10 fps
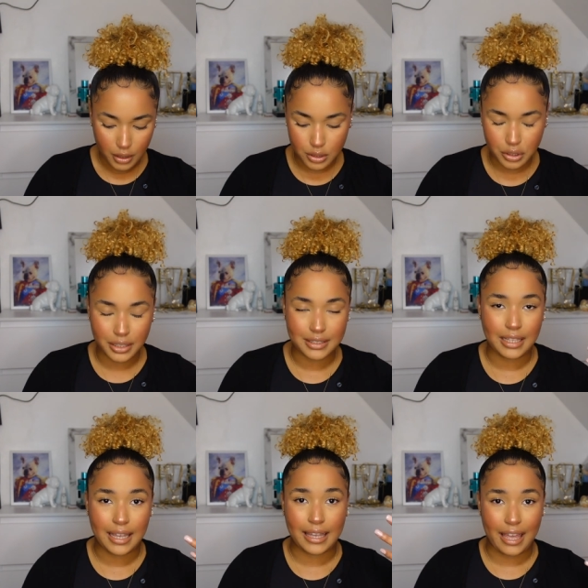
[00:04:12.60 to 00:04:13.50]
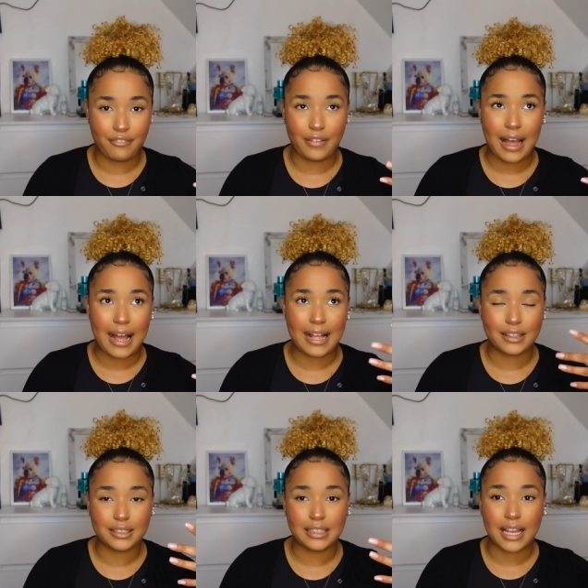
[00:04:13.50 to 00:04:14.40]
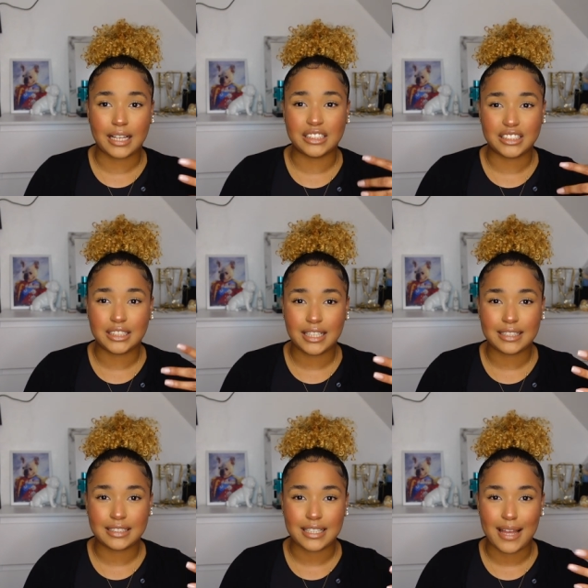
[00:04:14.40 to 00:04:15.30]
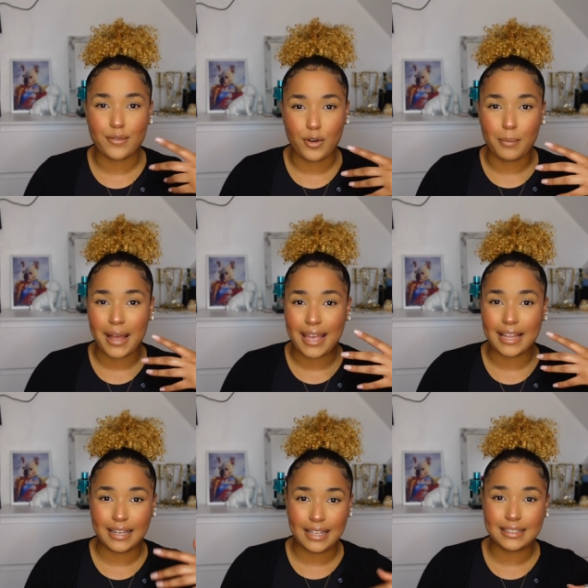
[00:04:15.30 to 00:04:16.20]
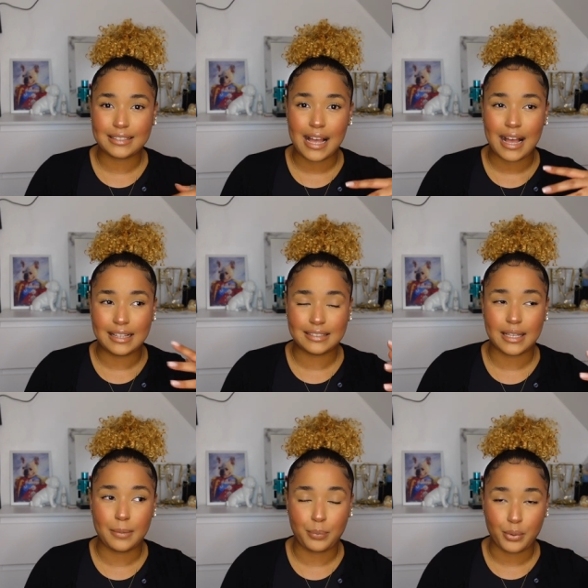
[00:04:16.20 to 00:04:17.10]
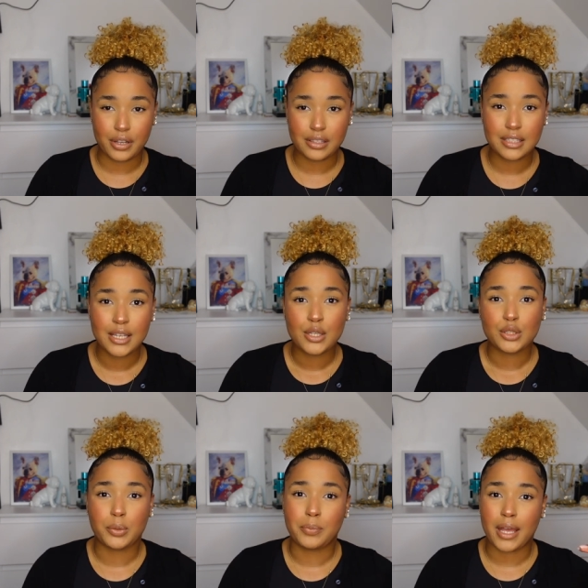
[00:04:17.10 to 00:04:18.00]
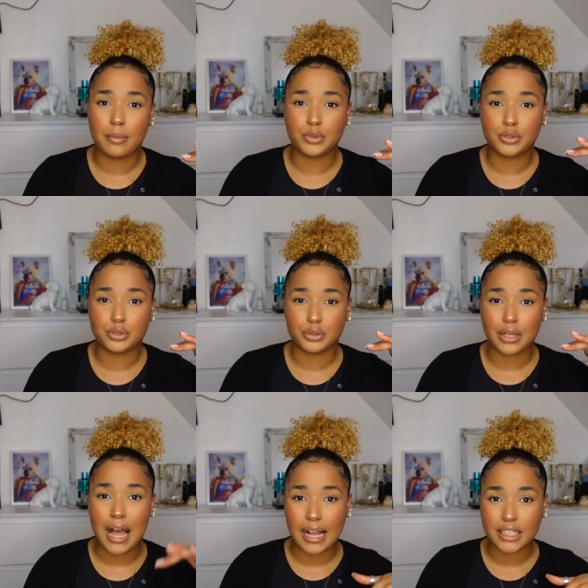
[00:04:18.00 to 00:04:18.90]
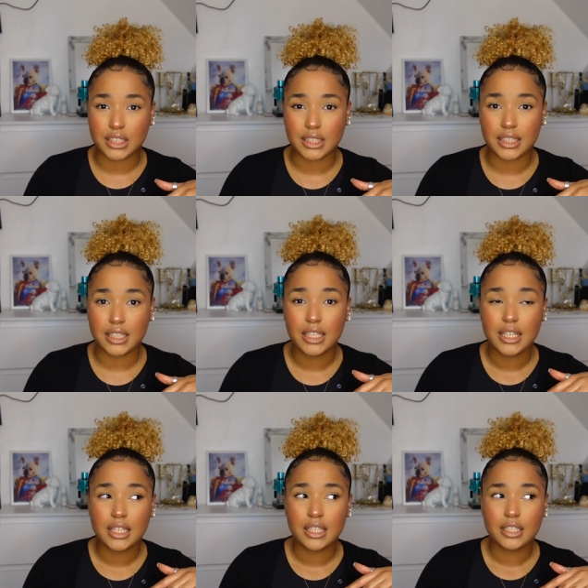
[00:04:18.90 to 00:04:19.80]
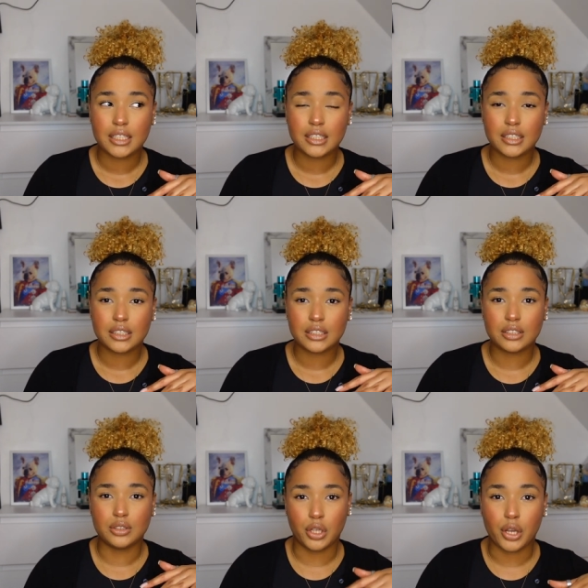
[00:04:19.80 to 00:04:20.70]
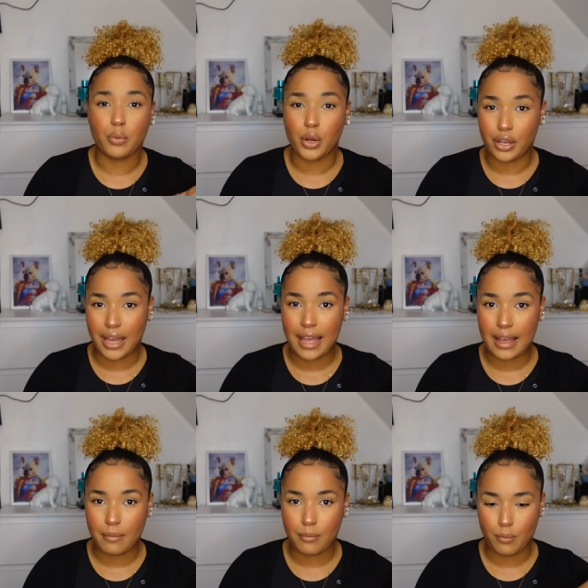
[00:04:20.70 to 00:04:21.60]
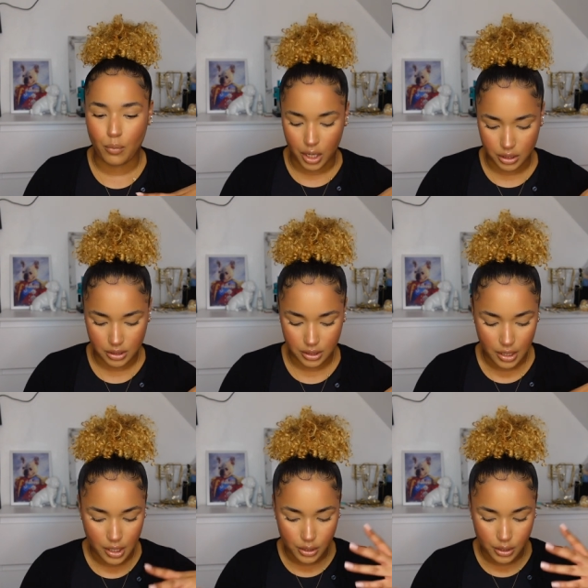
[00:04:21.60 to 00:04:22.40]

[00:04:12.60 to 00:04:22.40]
So I had to like literally understand what my hair needs at a certain point to be able to actually know what your hair wants.